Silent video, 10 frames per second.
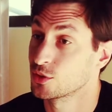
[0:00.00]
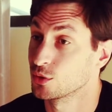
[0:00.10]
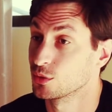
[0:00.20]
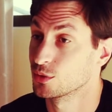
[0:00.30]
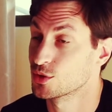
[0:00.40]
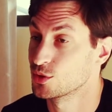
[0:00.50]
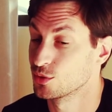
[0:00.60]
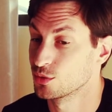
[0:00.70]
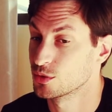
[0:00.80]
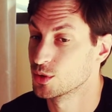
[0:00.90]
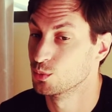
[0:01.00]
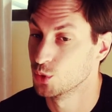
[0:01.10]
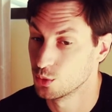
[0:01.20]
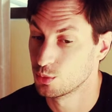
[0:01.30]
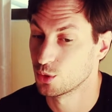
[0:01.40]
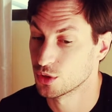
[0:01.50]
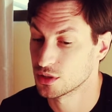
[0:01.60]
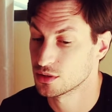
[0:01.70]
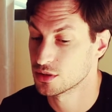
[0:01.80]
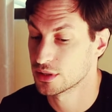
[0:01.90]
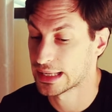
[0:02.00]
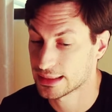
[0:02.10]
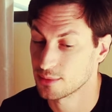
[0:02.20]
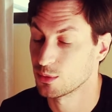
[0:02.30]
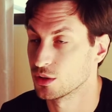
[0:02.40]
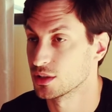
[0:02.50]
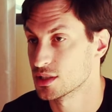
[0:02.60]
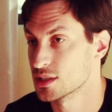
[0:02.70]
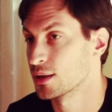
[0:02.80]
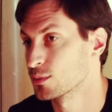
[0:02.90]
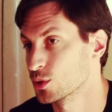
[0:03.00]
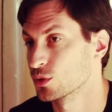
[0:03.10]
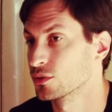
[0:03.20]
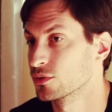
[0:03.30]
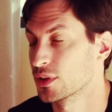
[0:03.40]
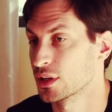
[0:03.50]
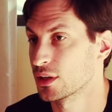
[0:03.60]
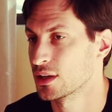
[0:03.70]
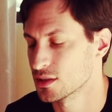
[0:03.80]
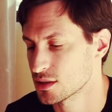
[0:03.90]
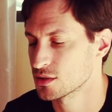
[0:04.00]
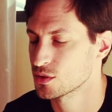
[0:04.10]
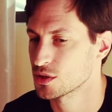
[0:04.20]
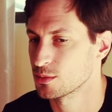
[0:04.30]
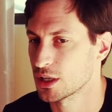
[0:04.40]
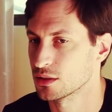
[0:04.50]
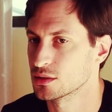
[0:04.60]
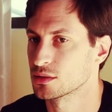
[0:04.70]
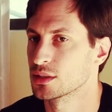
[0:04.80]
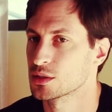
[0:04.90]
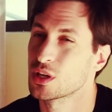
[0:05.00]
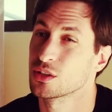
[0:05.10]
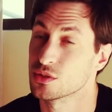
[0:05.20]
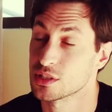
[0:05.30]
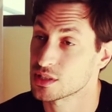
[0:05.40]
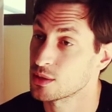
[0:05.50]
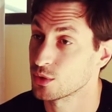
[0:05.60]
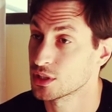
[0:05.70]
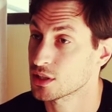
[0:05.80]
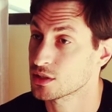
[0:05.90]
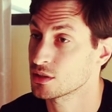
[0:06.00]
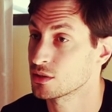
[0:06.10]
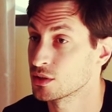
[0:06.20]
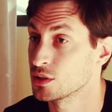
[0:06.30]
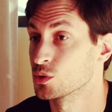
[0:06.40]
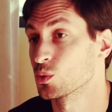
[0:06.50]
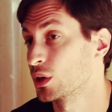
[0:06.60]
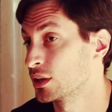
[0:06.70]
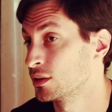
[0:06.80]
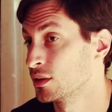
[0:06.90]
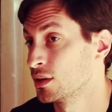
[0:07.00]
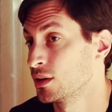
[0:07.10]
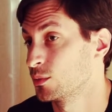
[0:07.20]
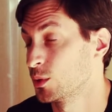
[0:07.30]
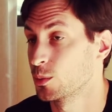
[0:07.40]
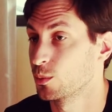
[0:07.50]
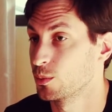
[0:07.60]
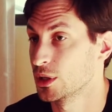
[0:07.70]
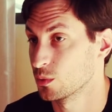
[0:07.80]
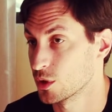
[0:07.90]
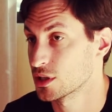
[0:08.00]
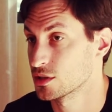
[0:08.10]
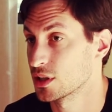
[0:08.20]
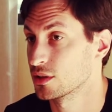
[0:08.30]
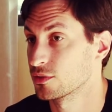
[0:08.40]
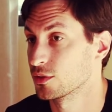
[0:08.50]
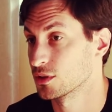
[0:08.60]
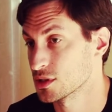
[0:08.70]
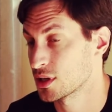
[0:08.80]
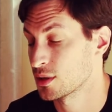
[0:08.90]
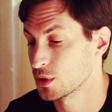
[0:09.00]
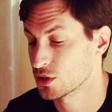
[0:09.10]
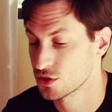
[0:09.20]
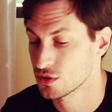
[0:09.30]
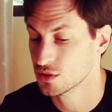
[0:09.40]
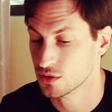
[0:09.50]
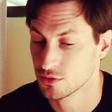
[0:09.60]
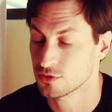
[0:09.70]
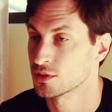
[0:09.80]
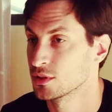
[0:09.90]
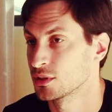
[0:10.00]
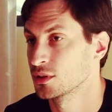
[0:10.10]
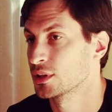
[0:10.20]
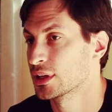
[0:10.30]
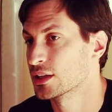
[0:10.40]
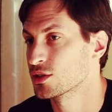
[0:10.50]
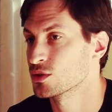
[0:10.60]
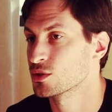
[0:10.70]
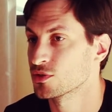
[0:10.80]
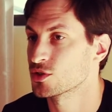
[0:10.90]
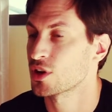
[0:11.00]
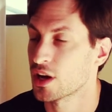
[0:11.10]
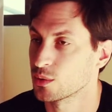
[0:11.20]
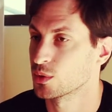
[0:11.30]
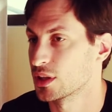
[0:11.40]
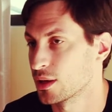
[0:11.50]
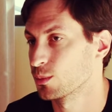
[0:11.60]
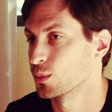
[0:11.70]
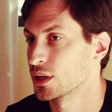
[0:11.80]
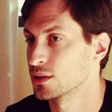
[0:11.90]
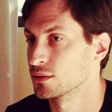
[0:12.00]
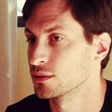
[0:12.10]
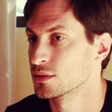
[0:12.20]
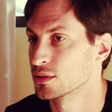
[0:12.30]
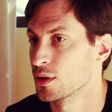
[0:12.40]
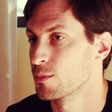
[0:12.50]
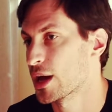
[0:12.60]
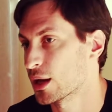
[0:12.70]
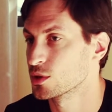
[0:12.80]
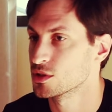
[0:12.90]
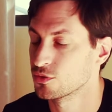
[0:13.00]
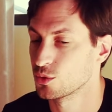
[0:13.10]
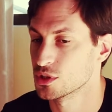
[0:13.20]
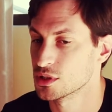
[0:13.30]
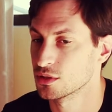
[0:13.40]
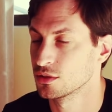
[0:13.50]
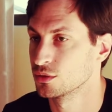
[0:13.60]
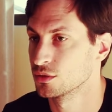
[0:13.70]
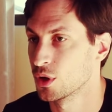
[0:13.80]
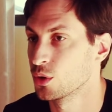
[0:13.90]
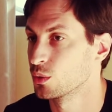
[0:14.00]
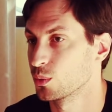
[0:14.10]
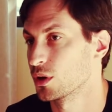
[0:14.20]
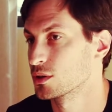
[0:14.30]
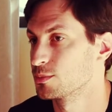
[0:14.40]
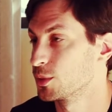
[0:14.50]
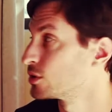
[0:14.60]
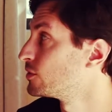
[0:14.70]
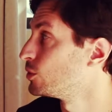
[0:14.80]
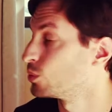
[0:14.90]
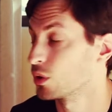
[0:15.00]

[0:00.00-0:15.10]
to to to mood board and to get them on the same sort of thing. And it's it's also about that's why I use the same retoucher. I only use one. We've been working together for a long time because you sort of get your sort of stride with them and mm. backwards and forwards until you know what both of you